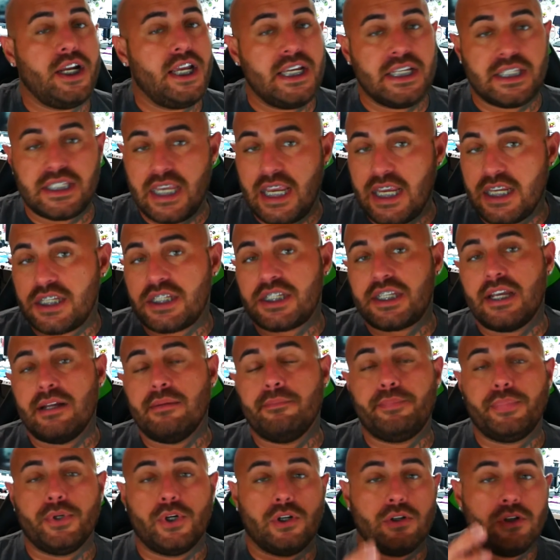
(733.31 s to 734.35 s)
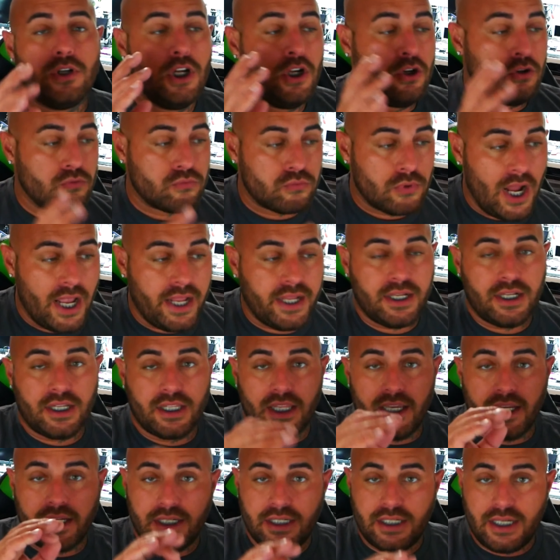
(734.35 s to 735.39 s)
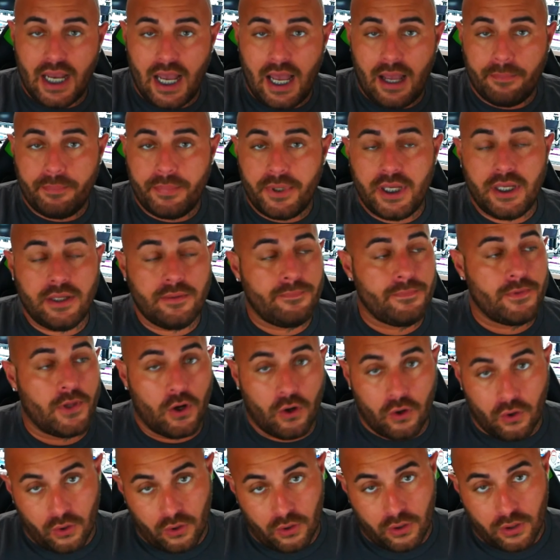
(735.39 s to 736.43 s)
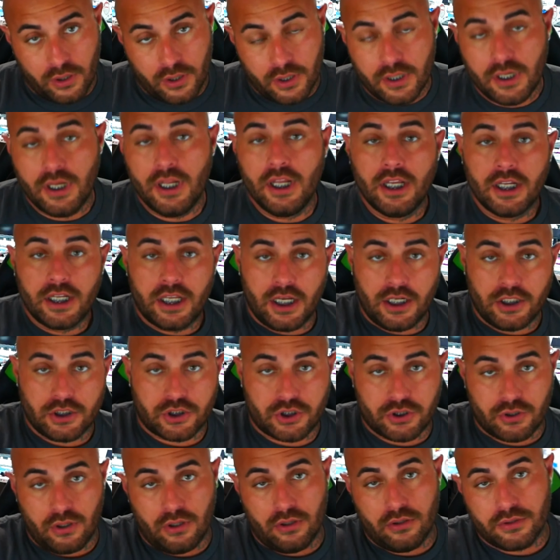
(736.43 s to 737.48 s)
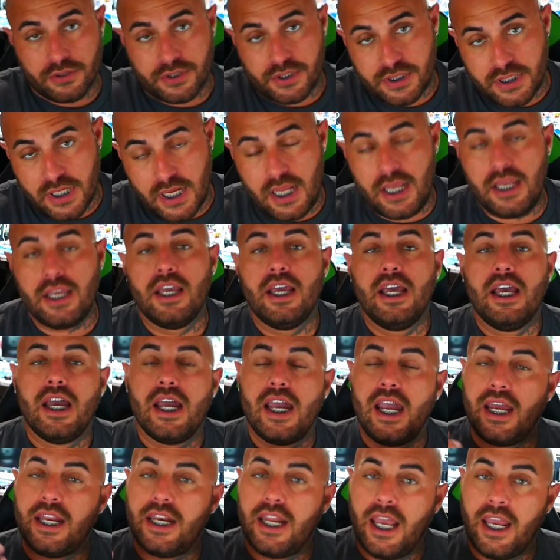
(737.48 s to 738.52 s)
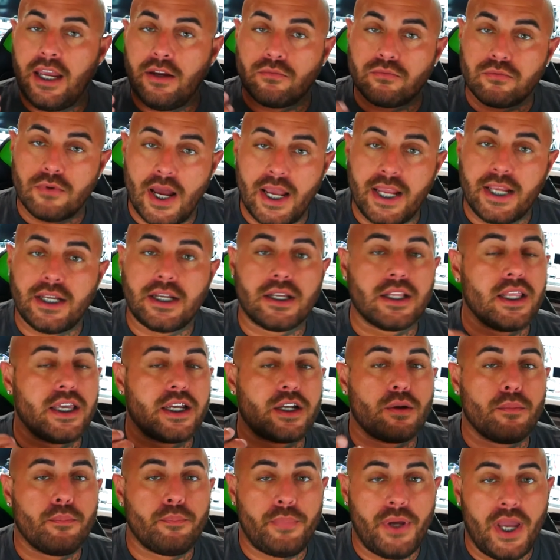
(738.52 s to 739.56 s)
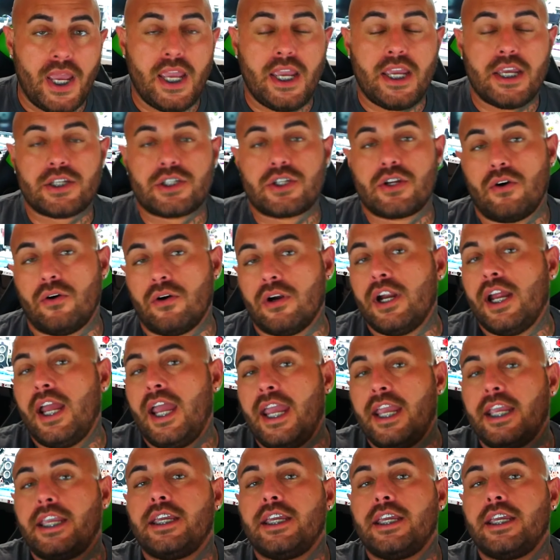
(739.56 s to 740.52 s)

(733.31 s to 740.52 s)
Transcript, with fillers: It's a simple right-click copy or Control-C and a right-click paste or a